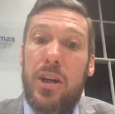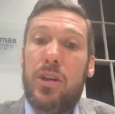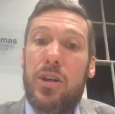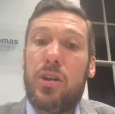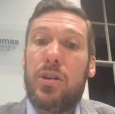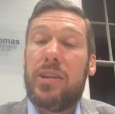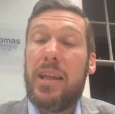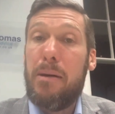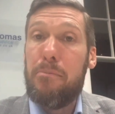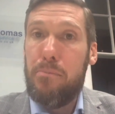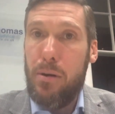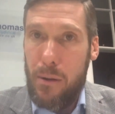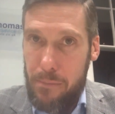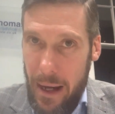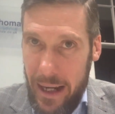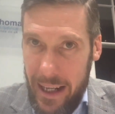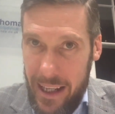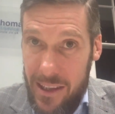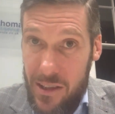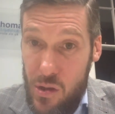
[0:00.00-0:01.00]
could then put
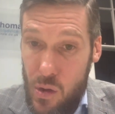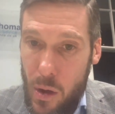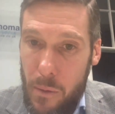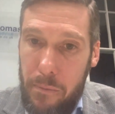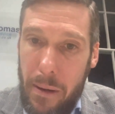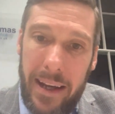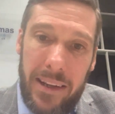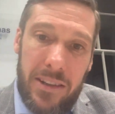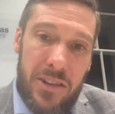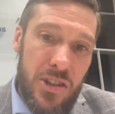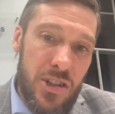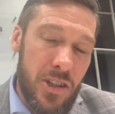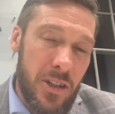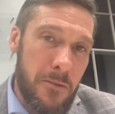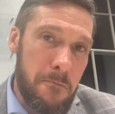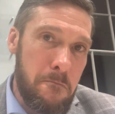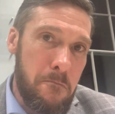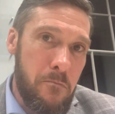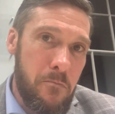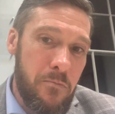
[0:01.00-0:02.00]
back into a
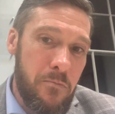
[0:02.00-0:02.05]
pension.